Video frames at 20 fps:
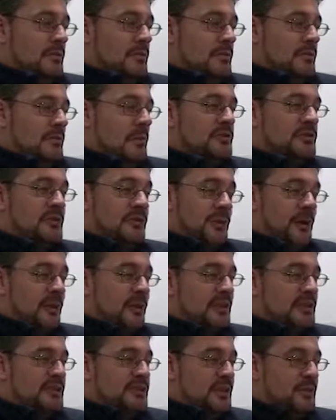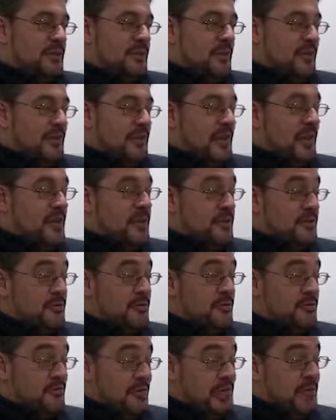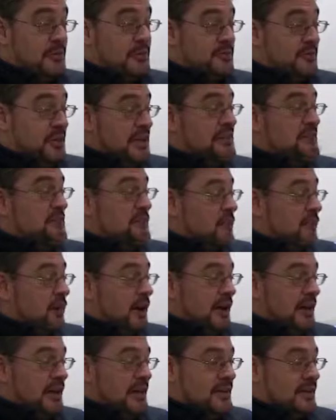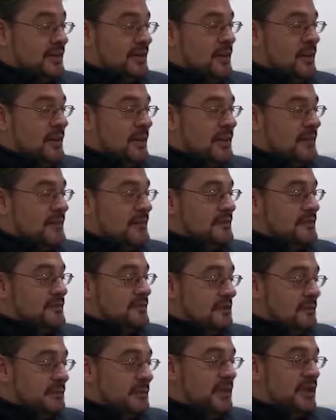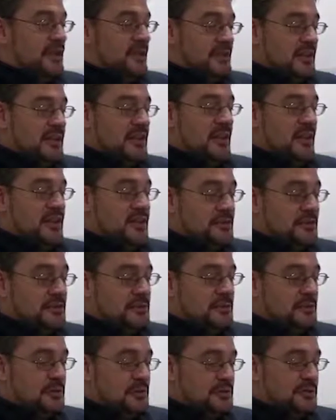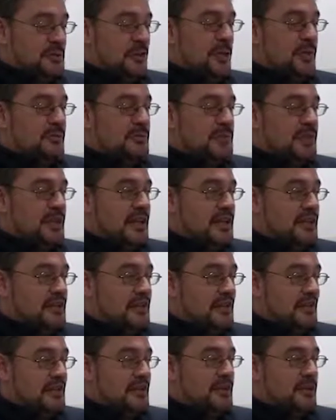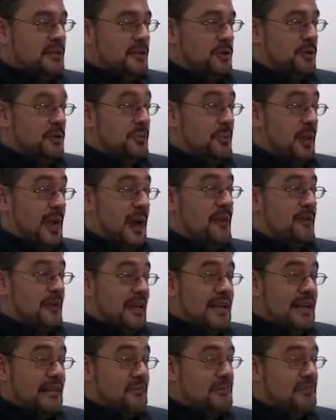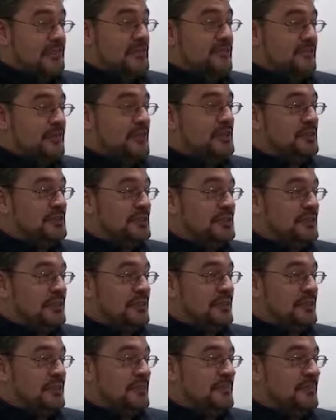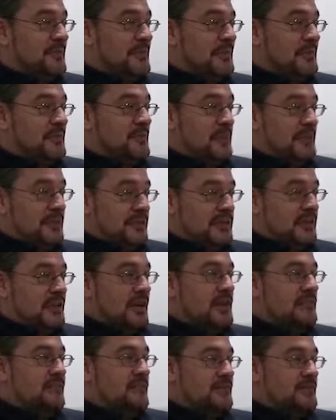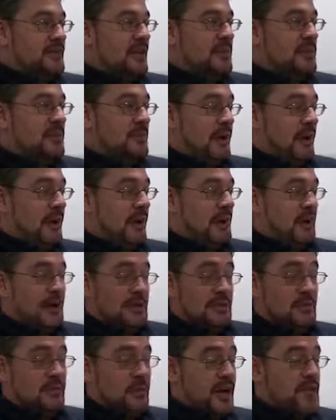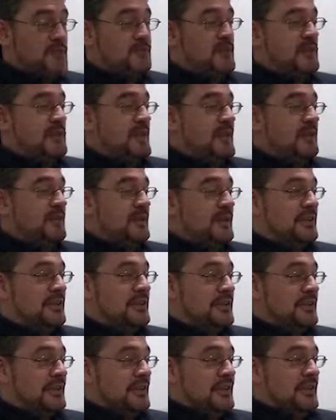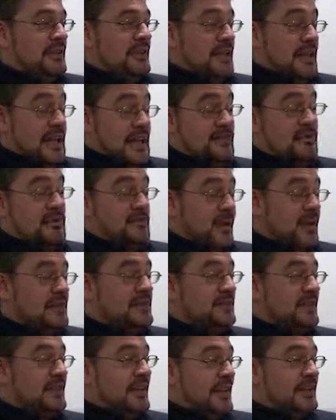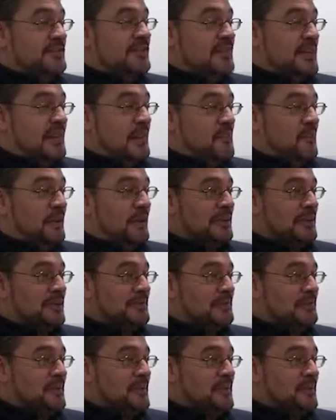Well, to be honest, the real reason why super casinos were stopped is that Gordon Brown, it was his first decision when he took over from Tony Blair as a Presbyterian. He was basically anti-gambling.